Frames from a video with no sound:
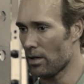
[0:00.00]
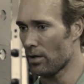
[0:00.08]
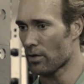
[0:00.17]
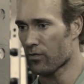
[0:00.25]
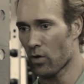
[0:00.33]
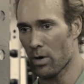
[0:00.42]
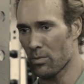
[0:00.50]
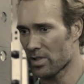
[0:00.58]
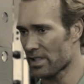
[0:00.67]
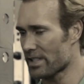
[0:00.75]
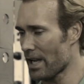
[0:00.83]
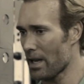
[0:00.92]
Your form was
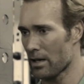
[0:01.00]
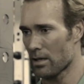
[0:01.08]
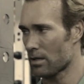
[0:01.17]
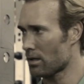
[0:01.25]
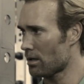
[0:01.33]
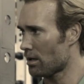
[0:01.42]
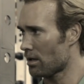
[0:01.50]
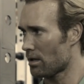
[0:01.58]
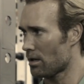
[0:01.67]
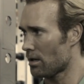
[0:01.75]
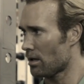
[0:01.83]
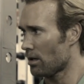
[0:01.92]
a 10.
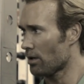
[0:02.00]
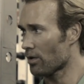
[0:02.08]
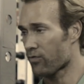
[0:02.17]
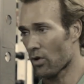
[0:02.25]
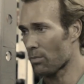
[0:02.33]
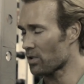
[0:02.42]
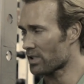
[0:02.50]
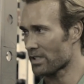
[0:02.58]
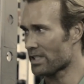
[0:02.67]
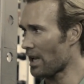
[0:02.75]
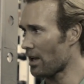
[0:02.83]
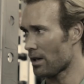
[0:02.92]
Yeah. Your form was a 10.